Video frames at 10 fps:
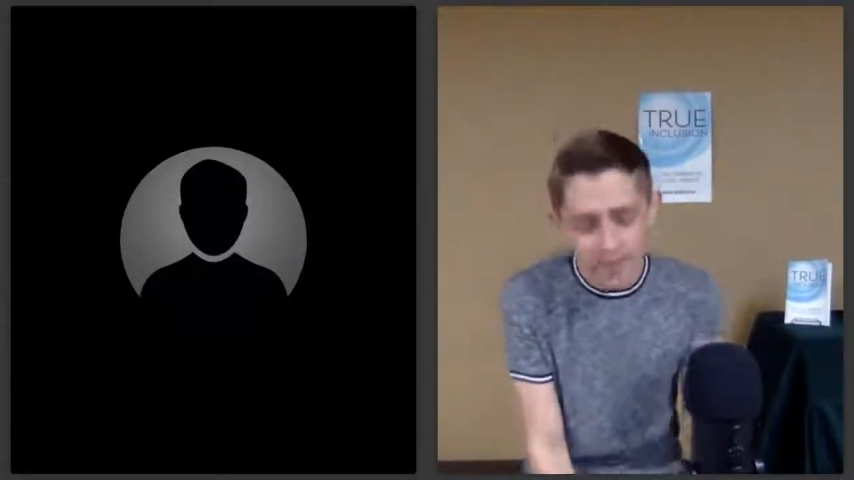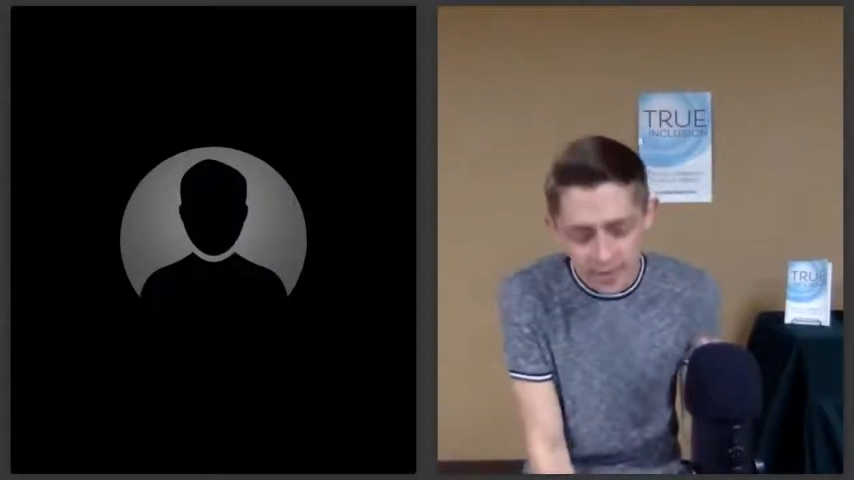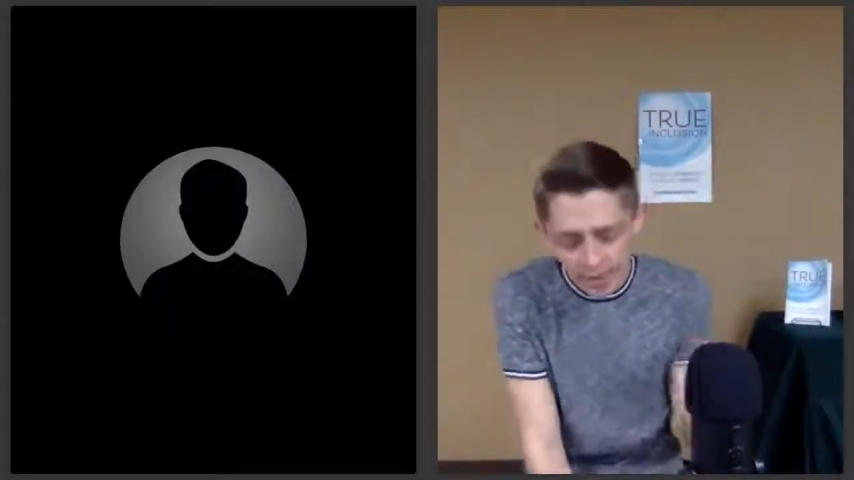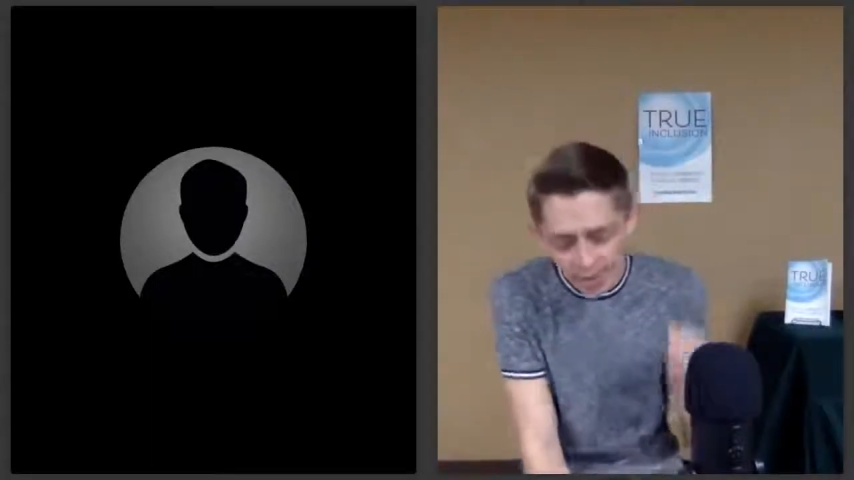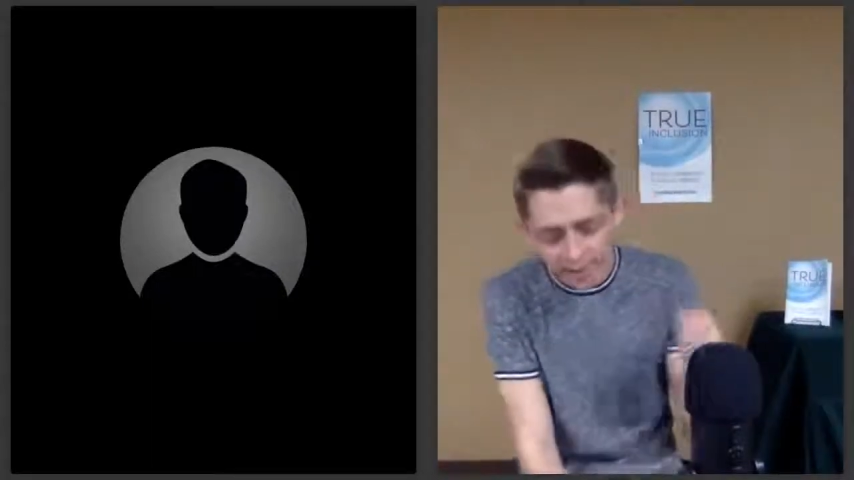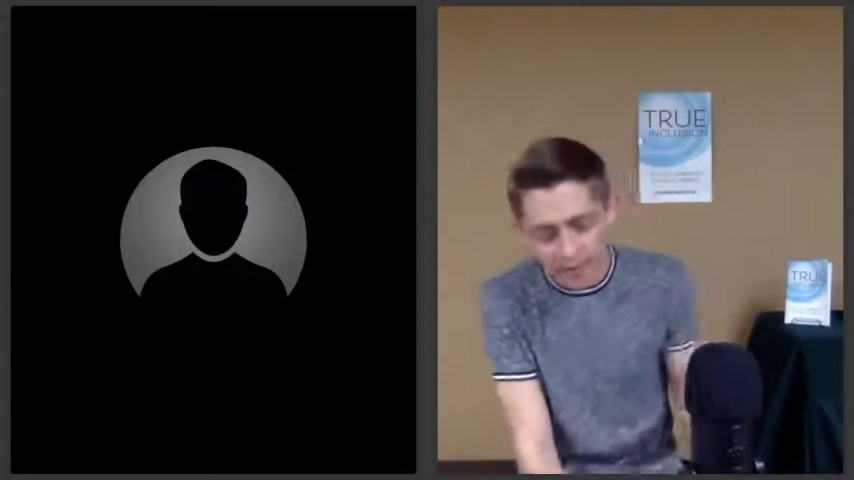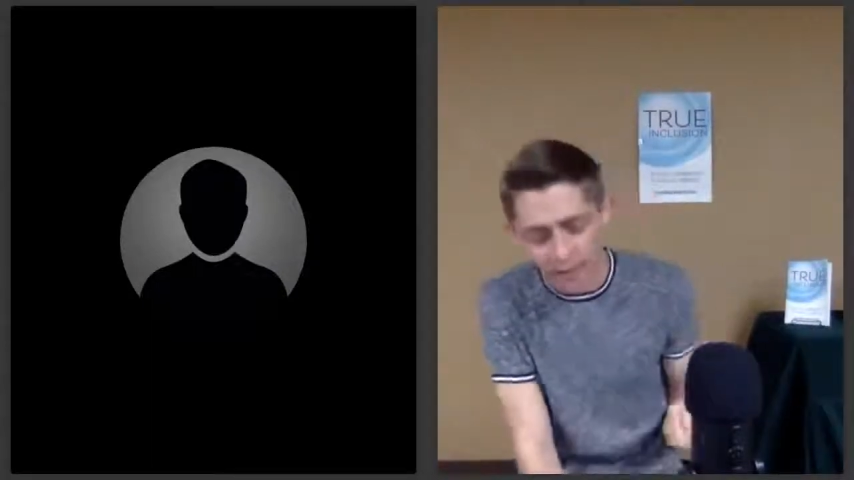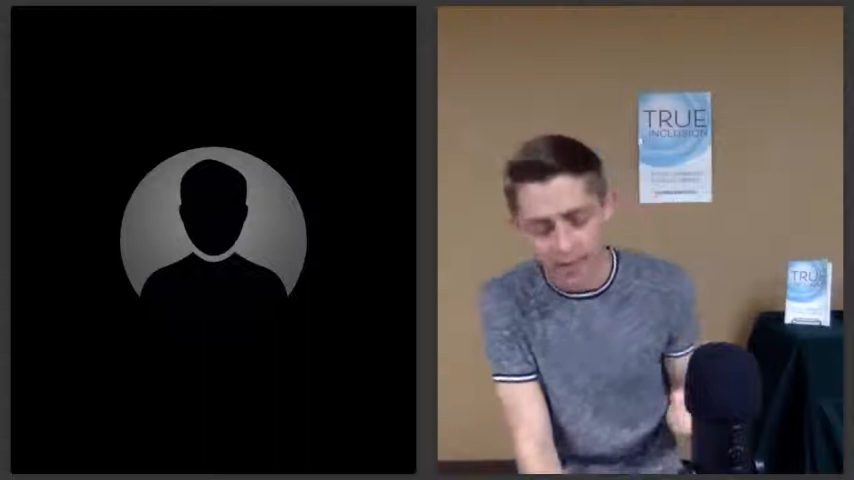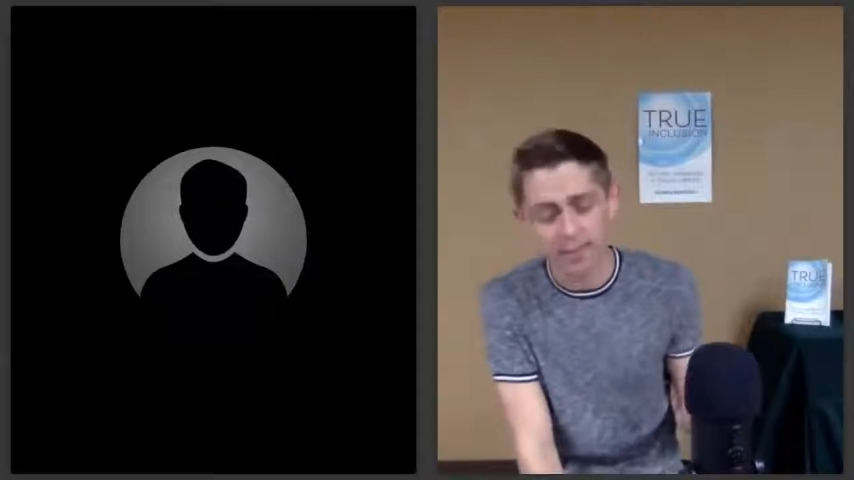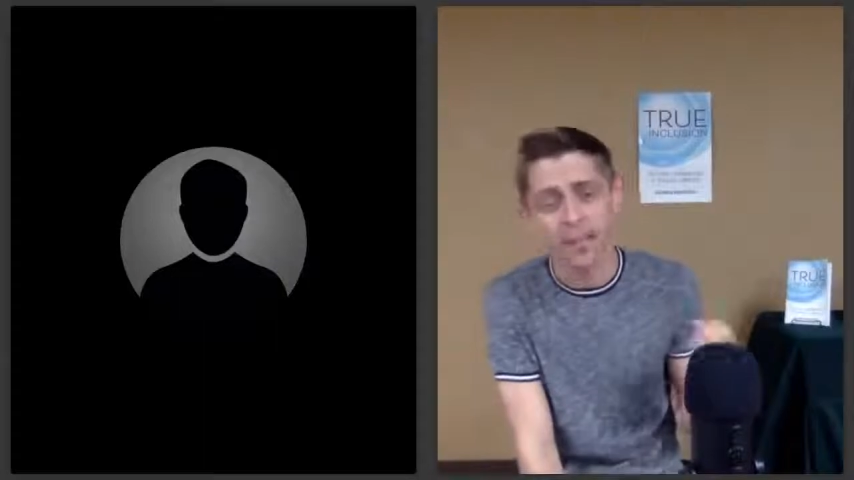society
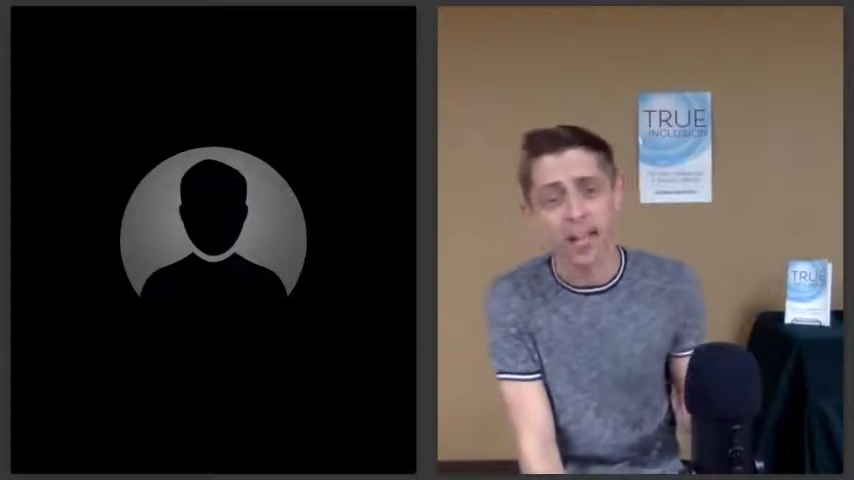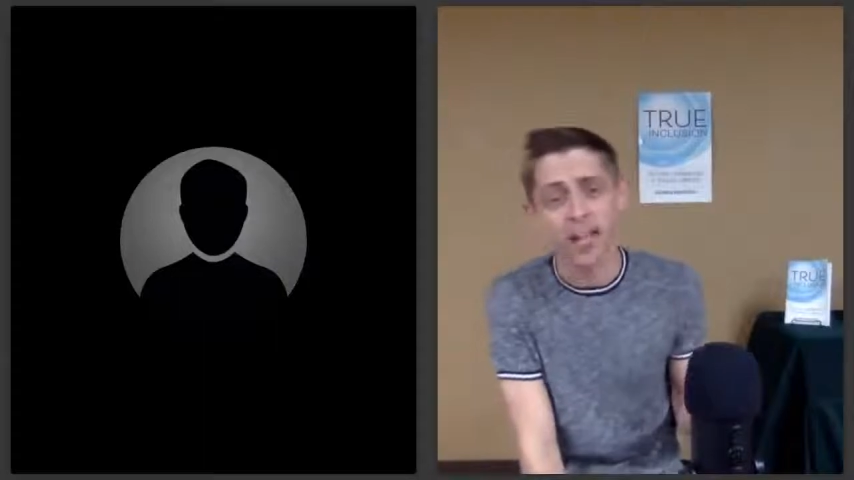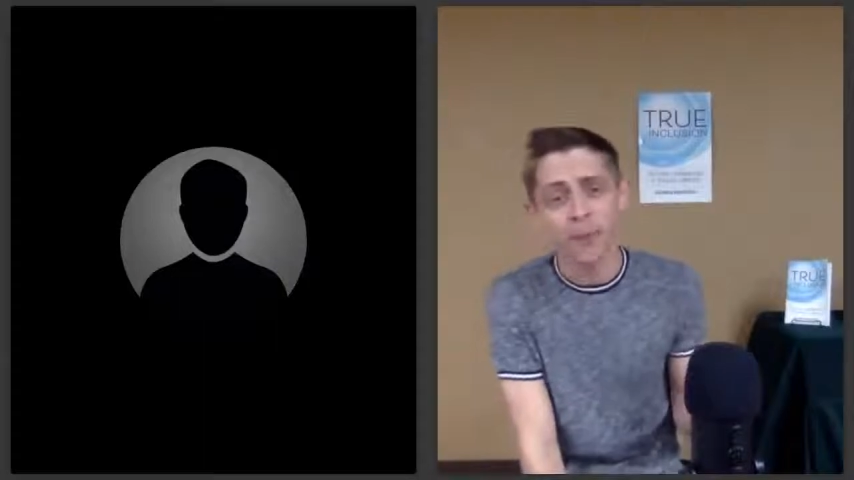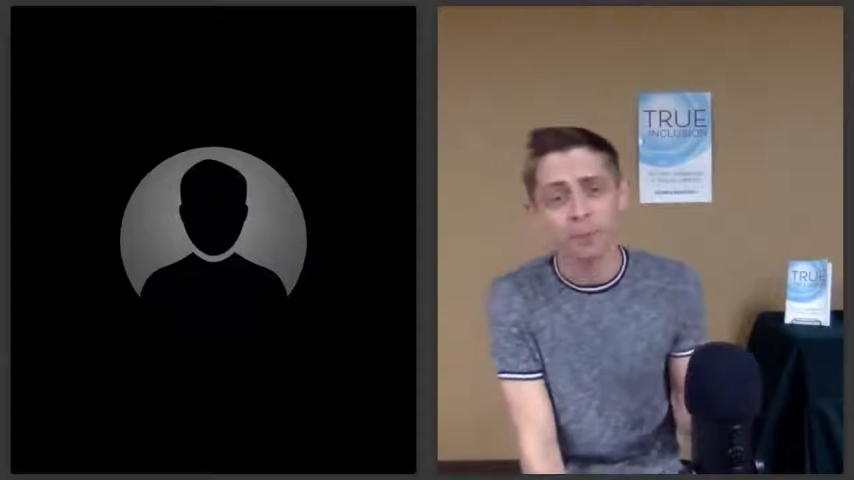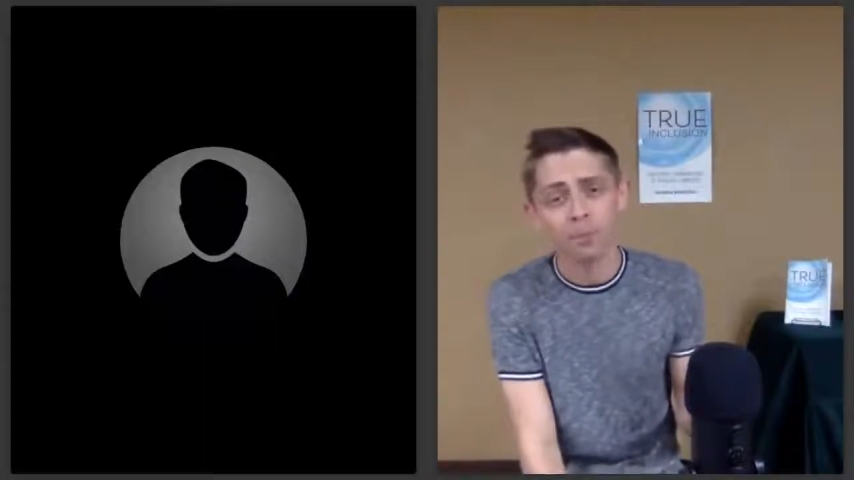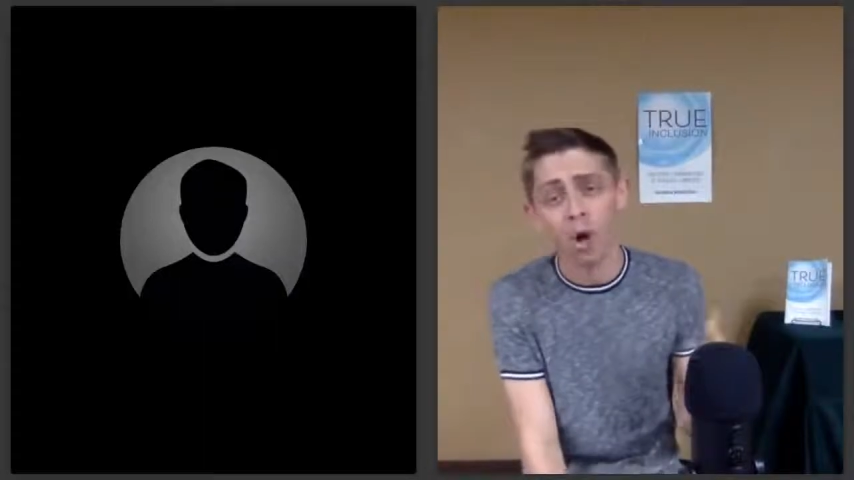today